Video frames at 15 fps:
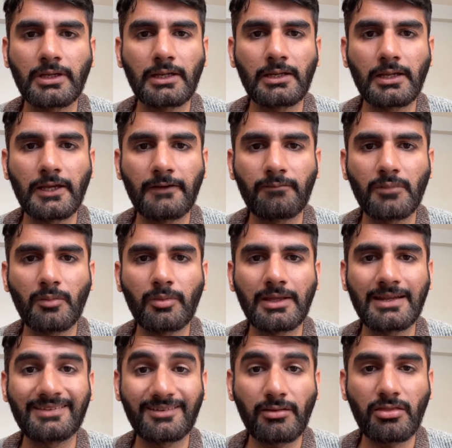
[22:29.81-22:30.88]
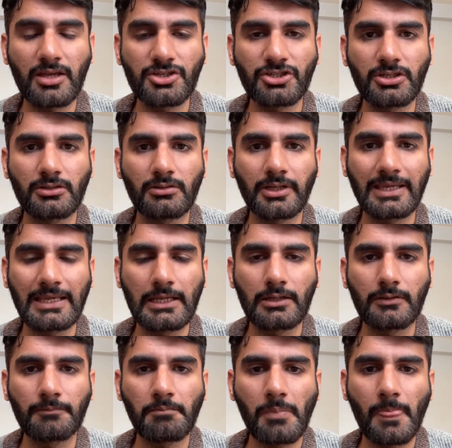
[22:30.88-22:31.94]
can have maybe another session
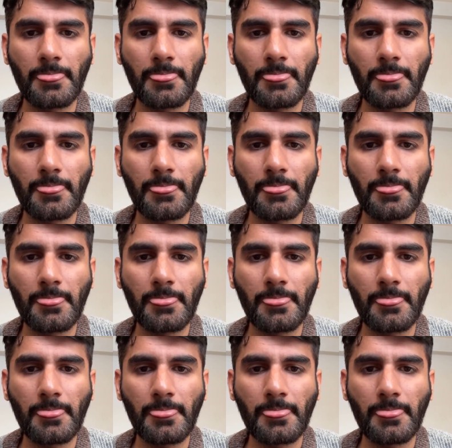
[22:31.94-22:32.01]
again.